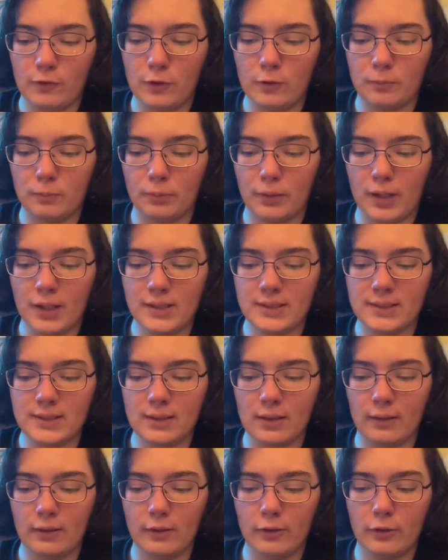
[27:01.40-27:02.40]
press
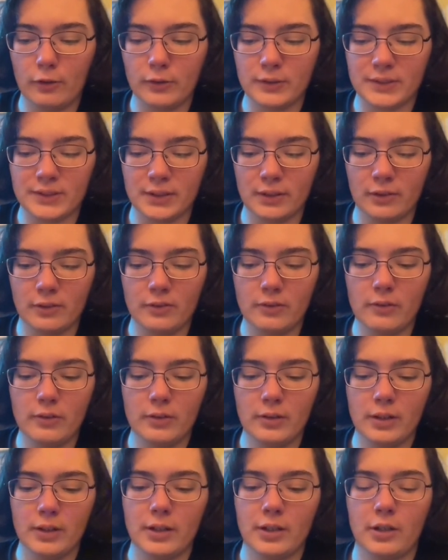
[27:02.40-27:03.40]
the little
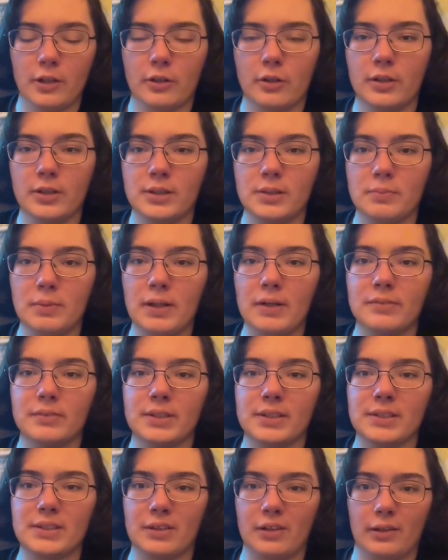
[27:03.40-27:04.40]
circle, you're going to be able
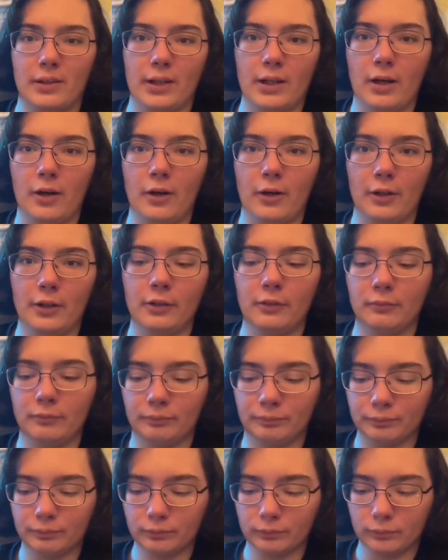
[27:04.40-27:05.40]
to turn it on.
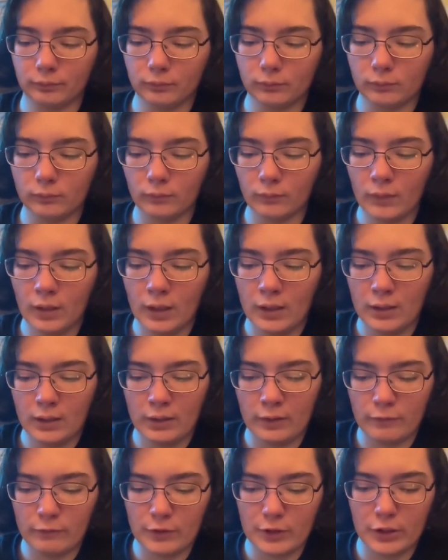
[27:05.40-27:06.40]

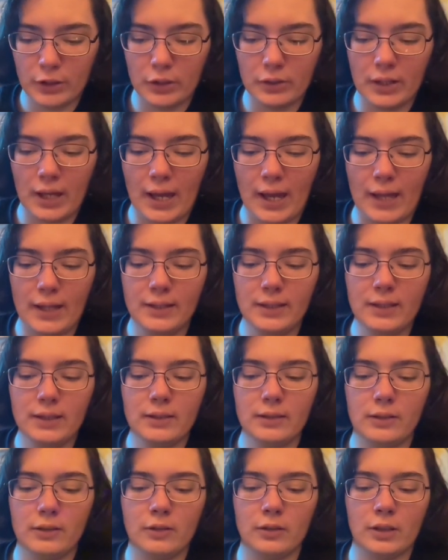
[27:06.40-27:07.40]
If you go to edit,
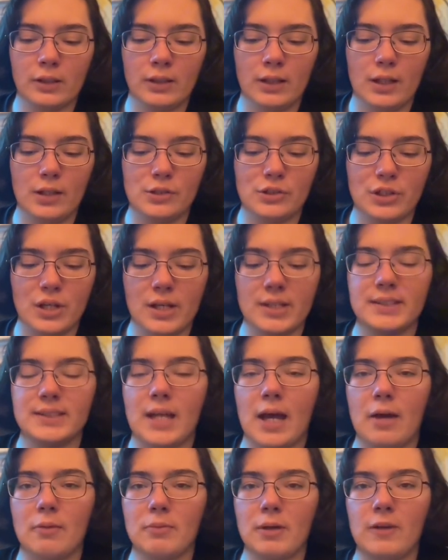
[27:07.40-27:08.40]
you can adjust
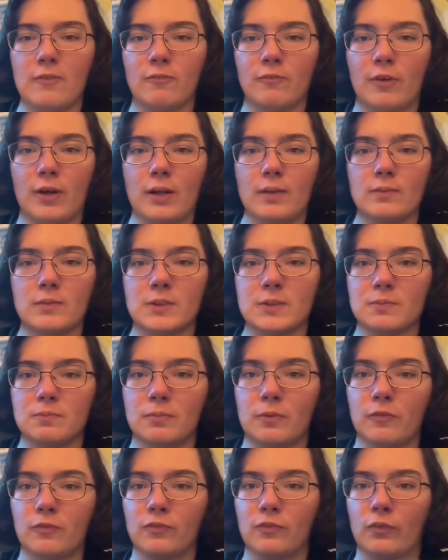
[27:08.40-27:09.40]
how many frames
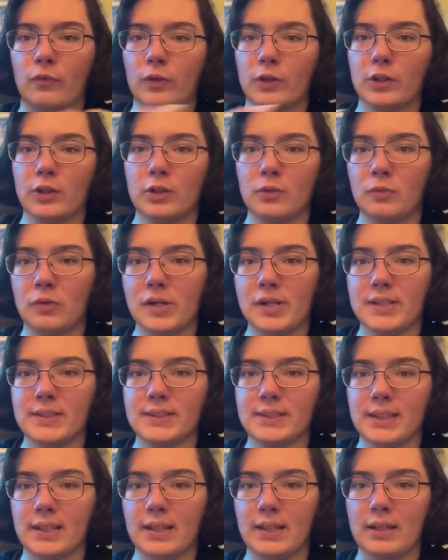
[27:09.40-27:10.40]
before you want to
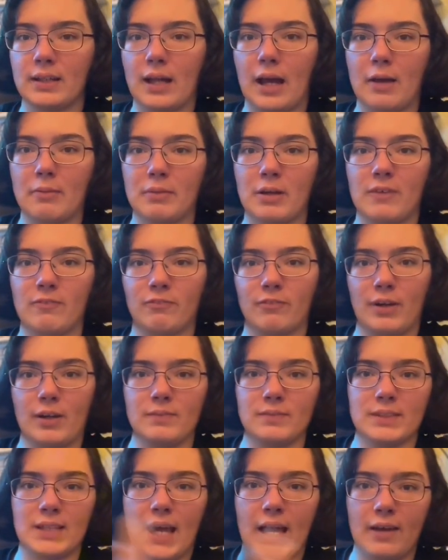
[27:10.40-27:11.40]
see and how many
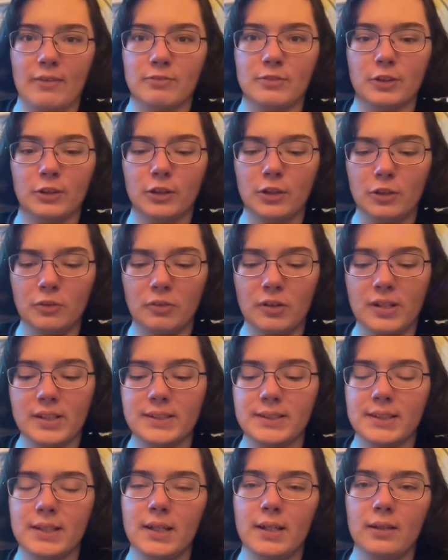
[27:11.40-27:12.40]
frames after you want to
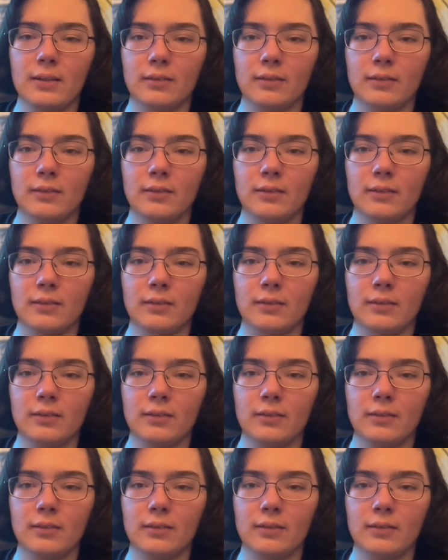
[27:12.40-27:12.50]
see.